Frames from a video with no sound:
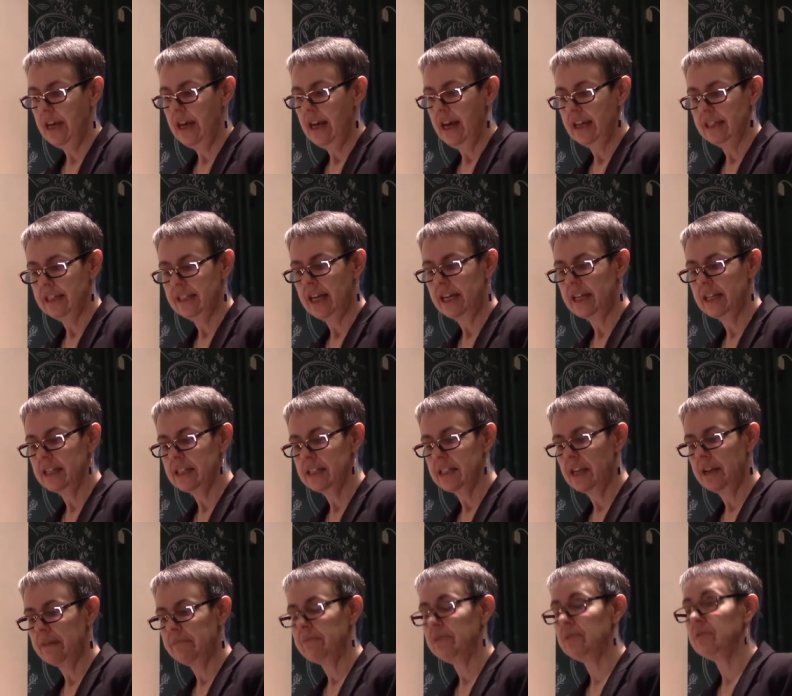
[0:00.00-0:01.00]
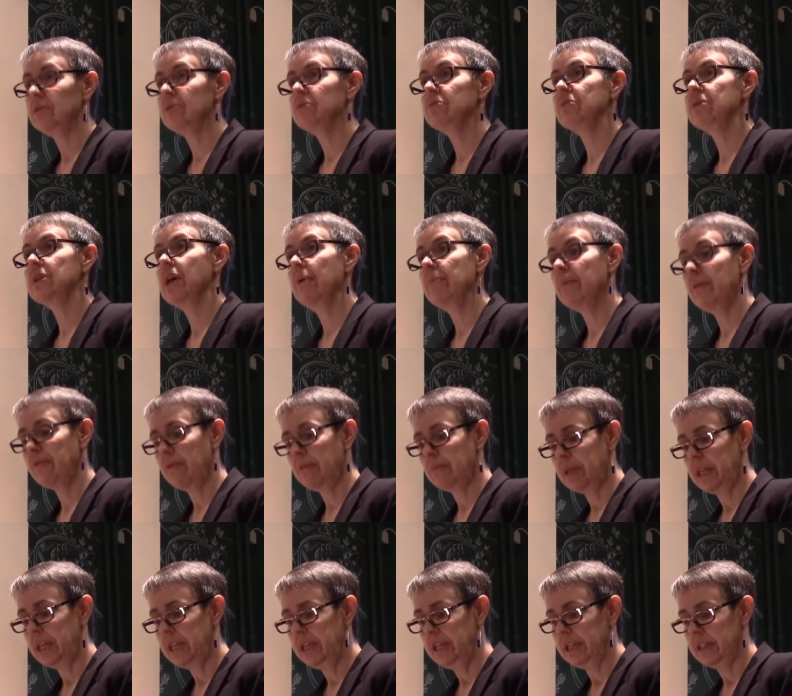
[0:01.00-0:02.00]
A second set of mules was coming from
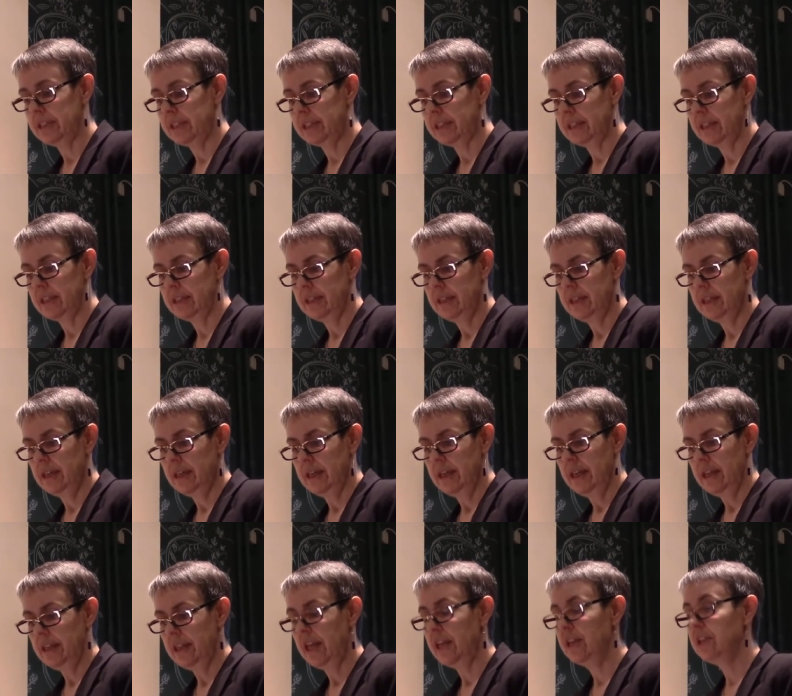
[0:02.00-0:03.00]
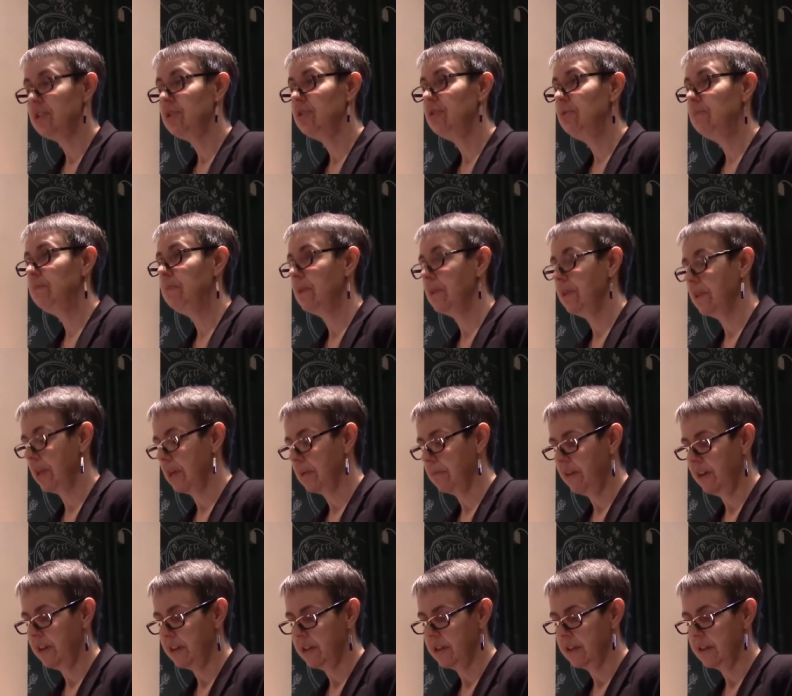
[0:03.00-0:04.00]
the east, they too pulling a
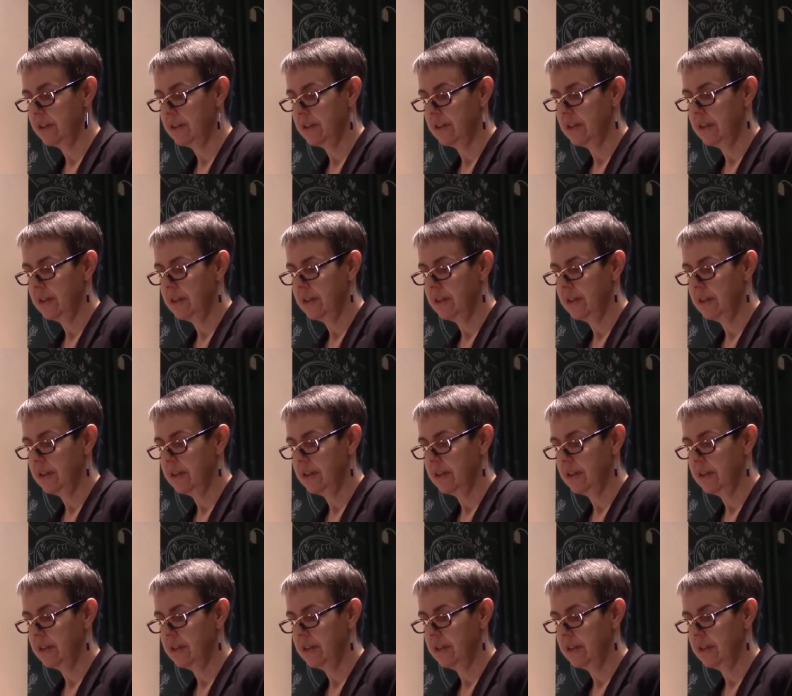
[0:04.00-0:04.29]
vessel.